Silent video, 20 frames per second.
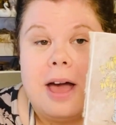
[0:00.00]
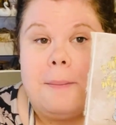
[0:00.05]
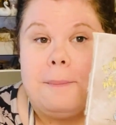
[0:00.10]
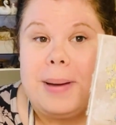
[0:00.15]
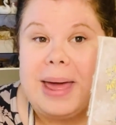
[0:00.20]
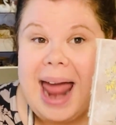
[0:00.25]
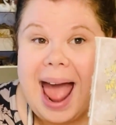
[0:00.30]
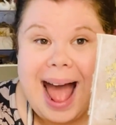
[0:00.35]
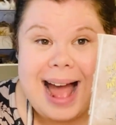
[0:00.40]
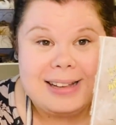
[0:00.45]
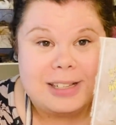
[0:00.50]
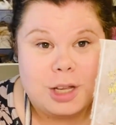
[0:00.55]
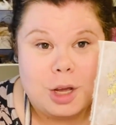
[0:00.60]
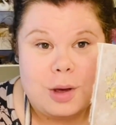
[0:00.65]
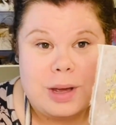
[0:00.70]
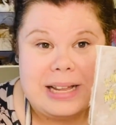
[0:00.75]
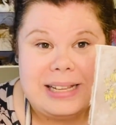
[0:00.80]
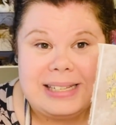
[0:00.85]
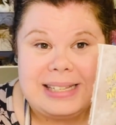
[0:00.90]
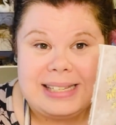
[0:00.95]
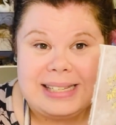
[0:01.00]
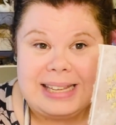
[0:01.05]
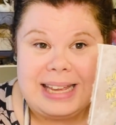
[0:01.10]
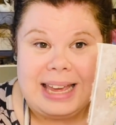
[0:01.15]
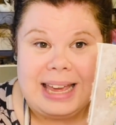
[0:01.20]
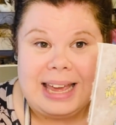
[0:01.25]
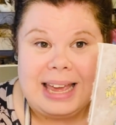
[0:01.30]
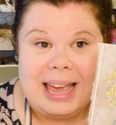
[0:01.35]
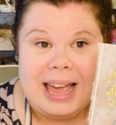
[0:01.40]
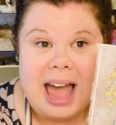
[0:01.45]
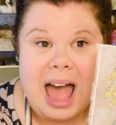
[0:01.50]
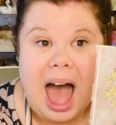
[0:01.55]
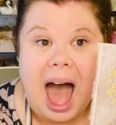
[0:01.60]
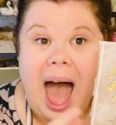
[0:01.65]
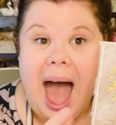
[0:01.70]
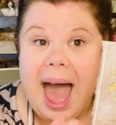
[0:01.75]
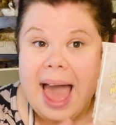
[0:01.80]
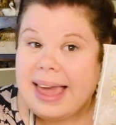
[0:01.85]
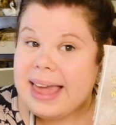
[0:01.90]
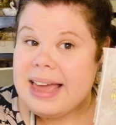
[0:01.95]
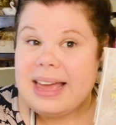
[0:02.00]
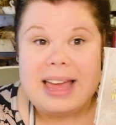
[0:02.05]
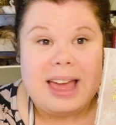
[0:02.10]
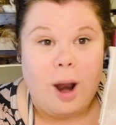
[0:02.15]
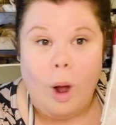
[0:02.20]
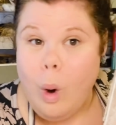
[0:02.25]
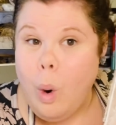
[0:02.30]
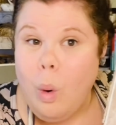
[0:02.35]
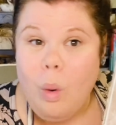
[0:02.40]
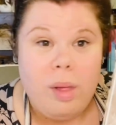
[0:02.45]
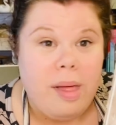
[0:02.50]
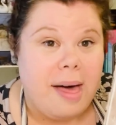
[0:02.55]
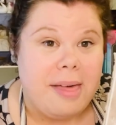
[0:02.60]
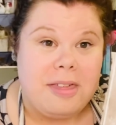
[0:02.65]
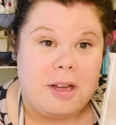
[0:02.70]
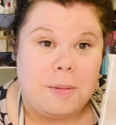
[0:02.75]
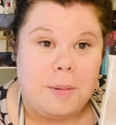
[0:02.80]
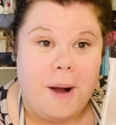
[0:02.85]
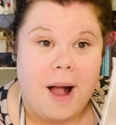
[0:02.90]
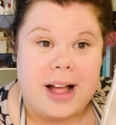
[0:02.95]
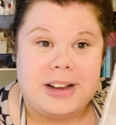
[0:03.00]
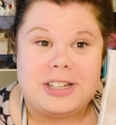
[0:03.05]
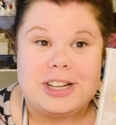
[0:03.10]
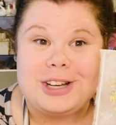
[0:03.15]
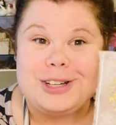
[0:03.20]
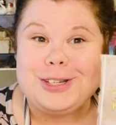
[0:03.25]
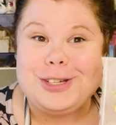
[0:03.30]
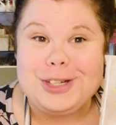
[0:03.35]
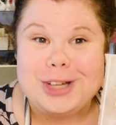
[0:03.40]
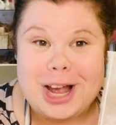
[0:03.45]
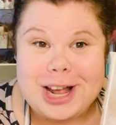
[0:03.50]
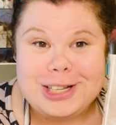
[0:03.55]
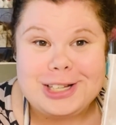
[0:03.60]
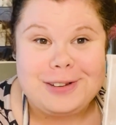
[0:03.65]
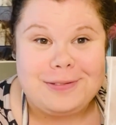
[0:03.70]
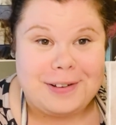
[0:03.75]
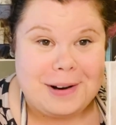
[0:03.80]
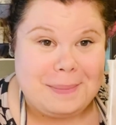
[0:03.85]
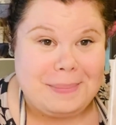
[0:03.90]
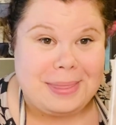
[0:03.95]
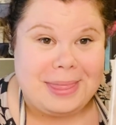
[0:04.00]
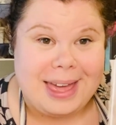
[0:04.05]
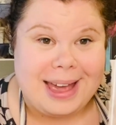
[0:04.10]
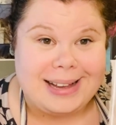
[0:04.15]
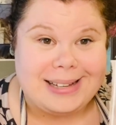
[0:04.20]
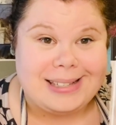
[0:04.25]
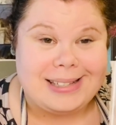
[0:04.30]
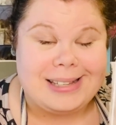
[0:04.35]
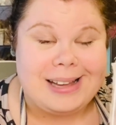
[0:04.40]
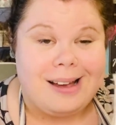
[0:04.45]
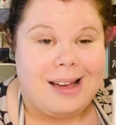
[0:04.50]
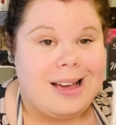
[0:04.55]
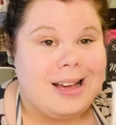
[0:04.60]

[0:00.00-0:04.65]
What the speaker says: but as you can see, I can get a whole other project just from this.